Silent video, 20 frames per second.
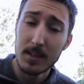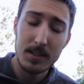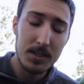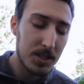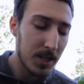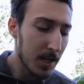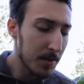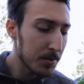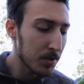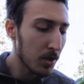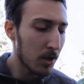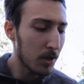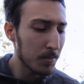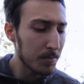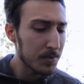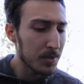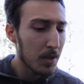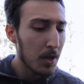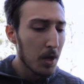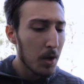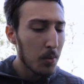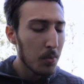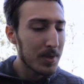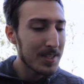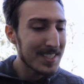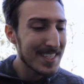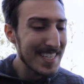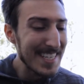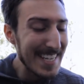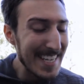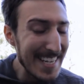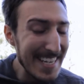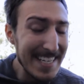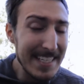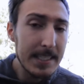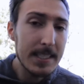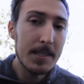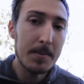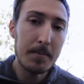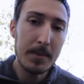James Holmes was
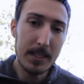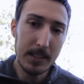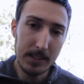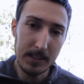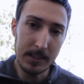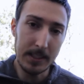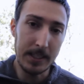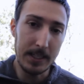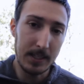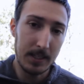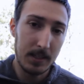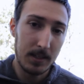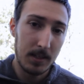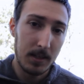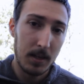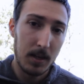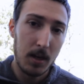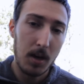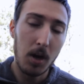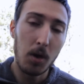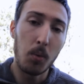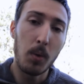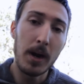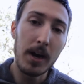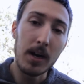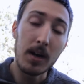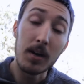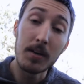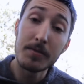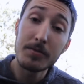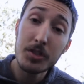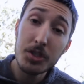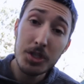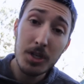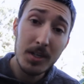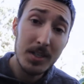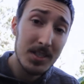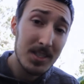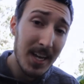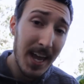intimately aware of
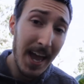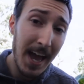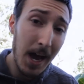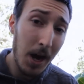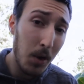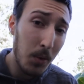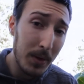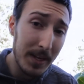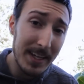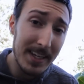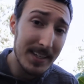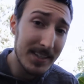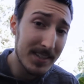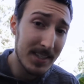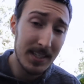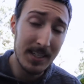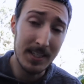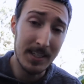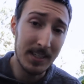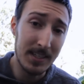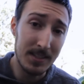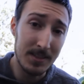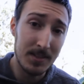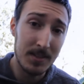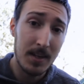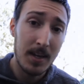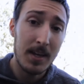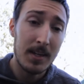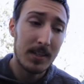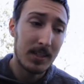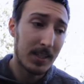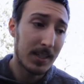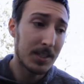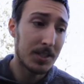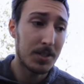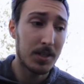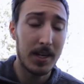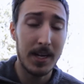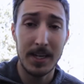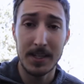just how easy it is to
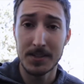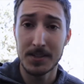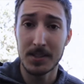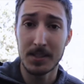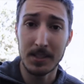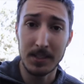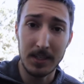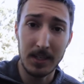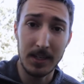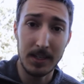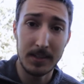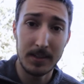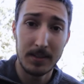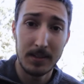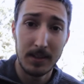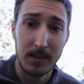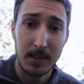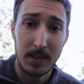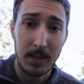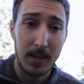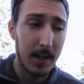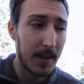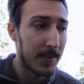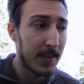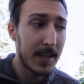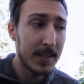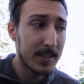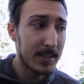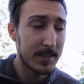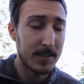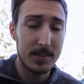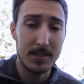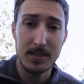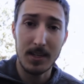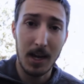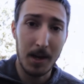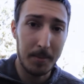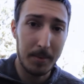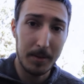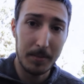get your hands on a gun, and that didn't
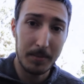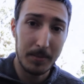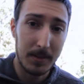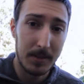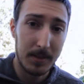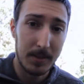stop him.